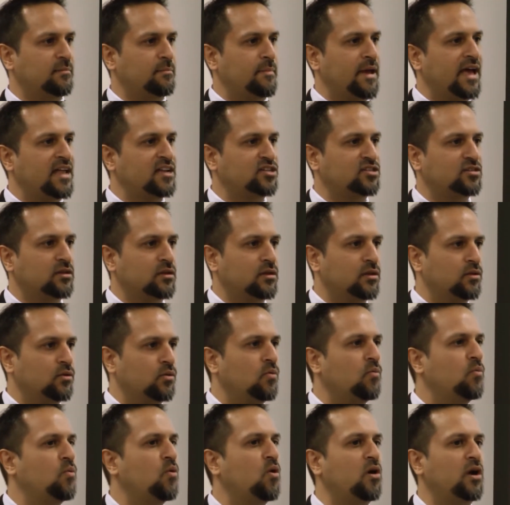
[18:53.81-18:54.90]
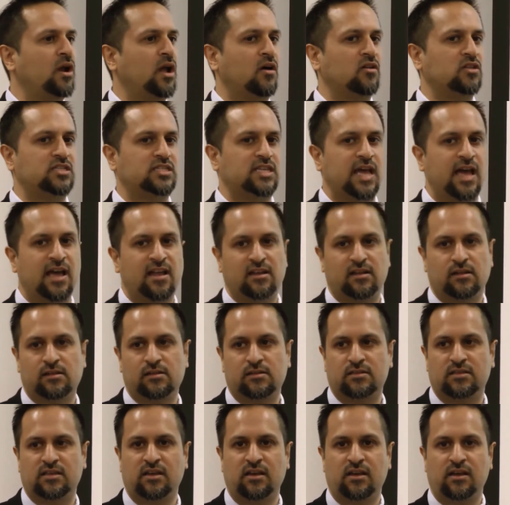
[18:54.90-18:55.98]
mantle, worn out
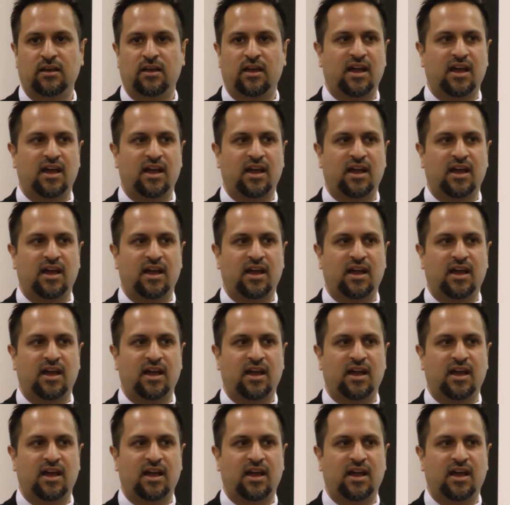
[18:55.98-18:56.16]
sandals,